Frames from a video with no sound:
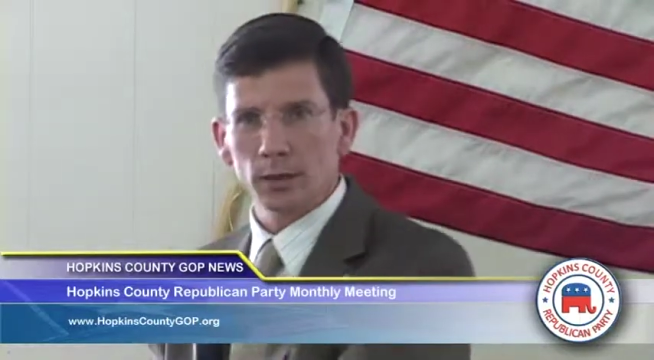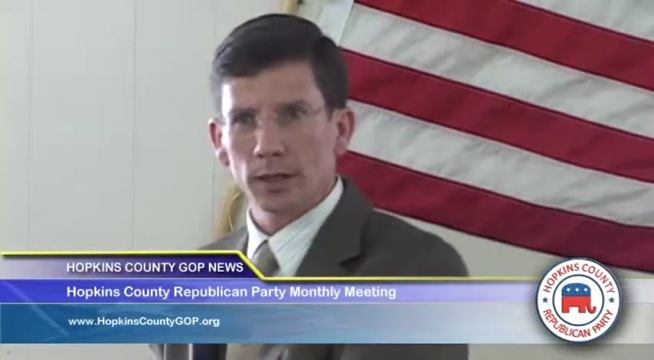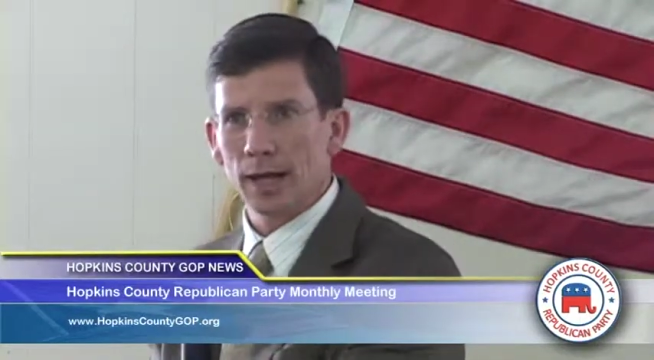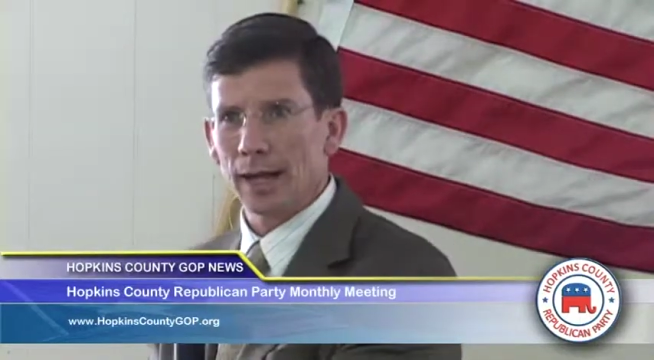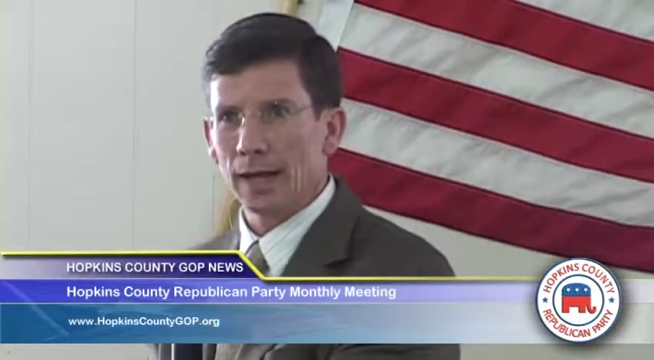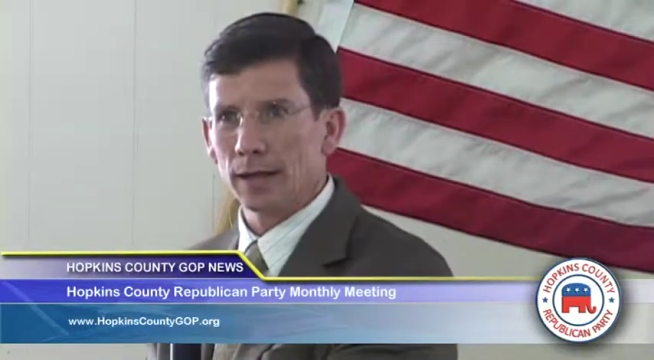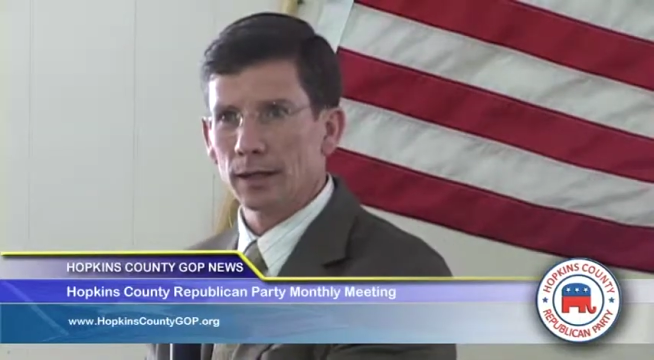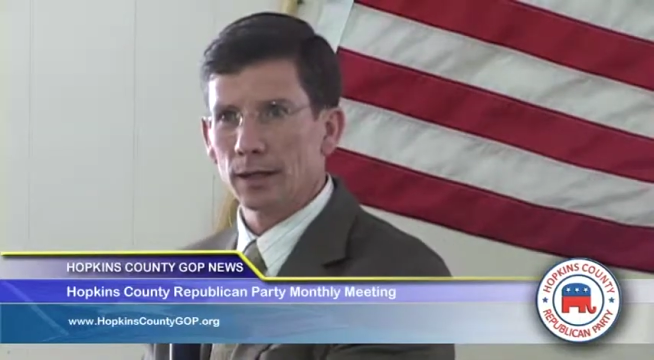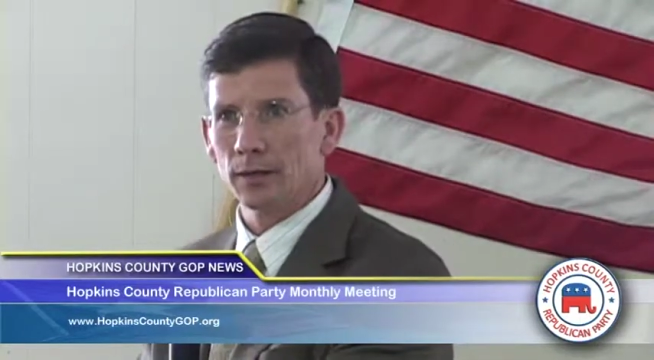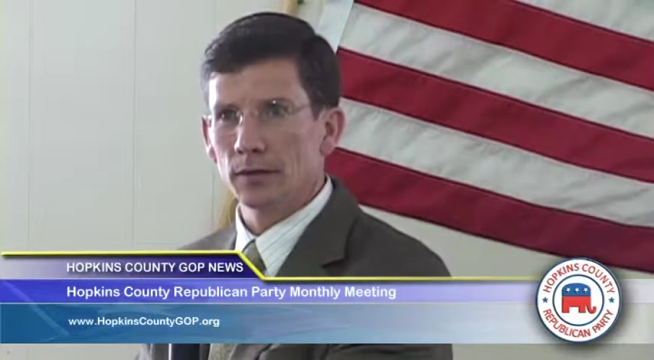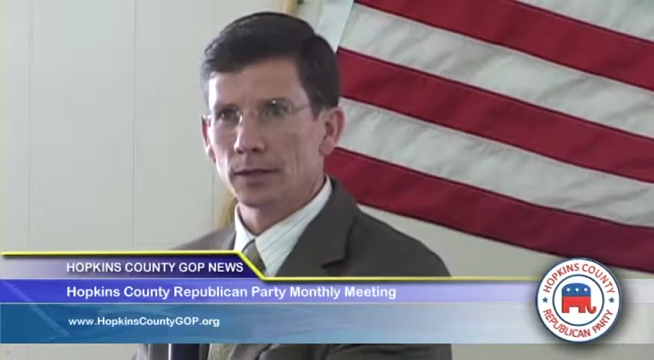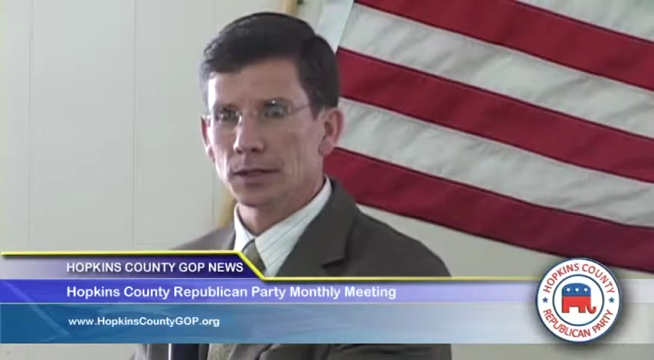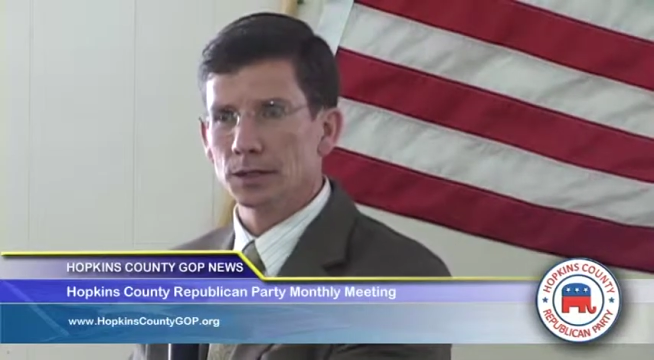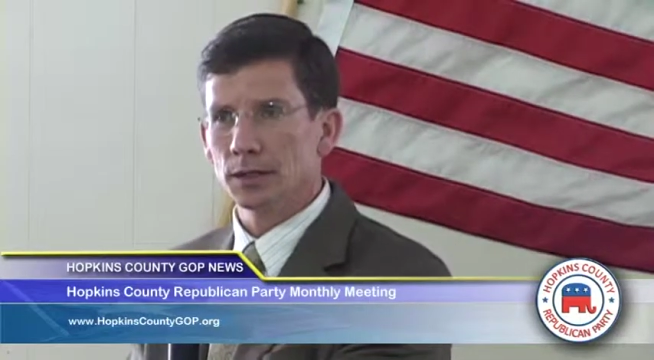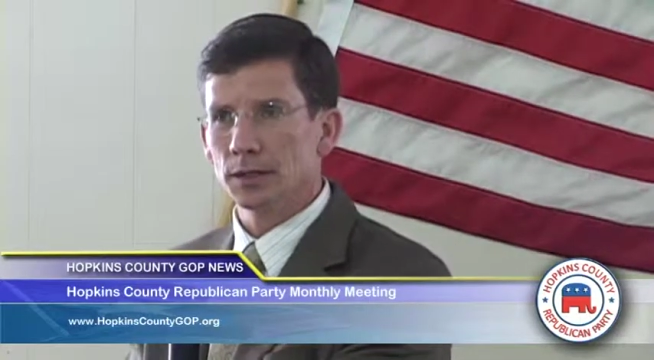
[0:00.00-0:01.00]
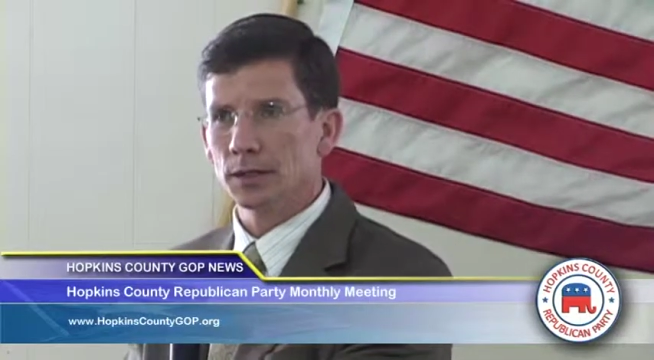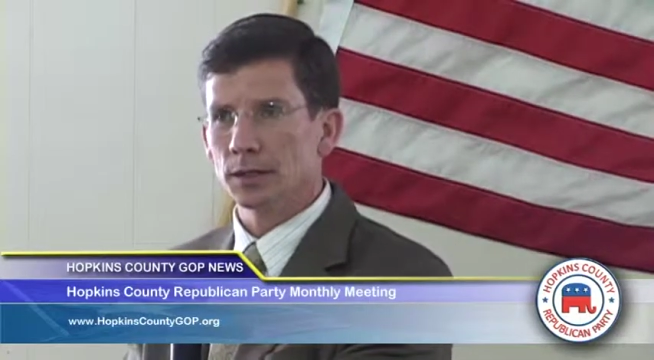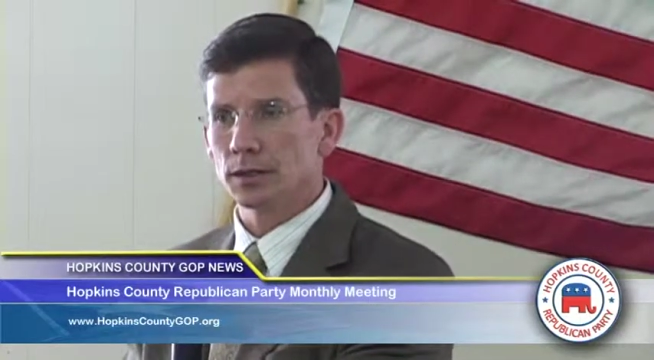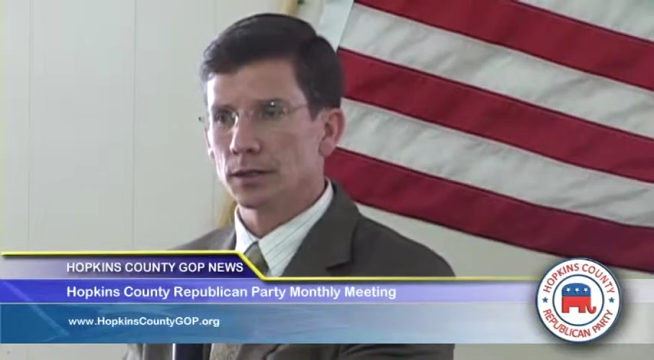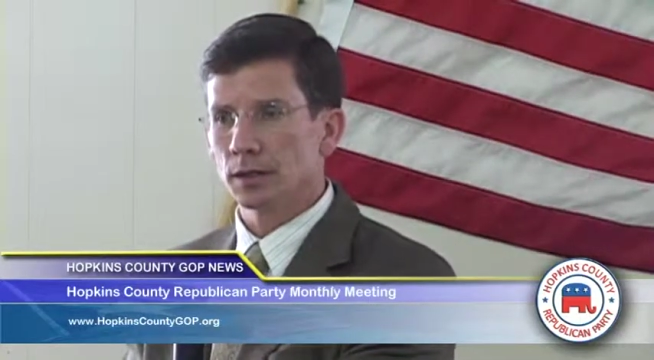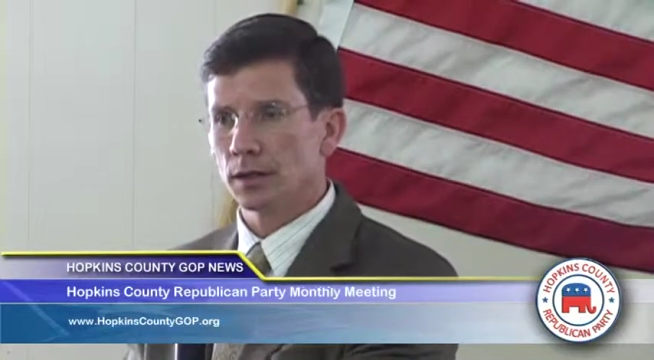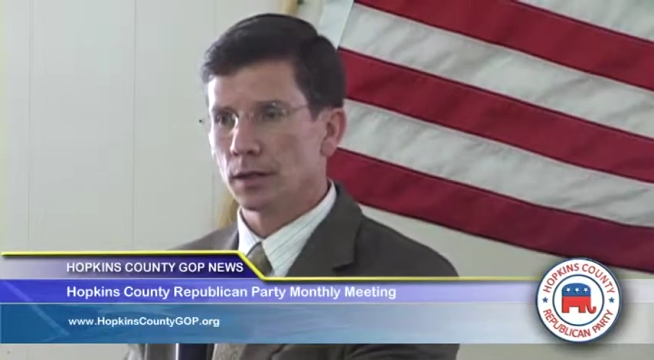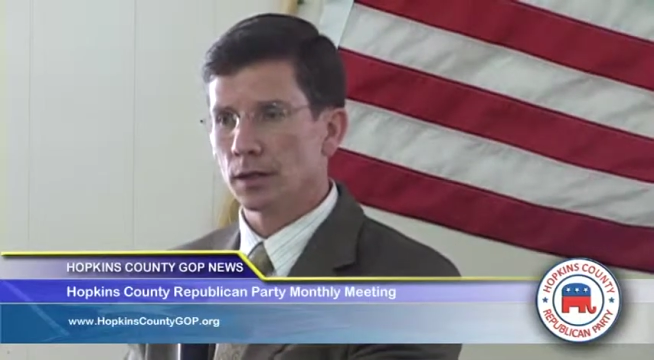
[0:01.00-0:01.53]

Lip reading: we'd had in the Senate,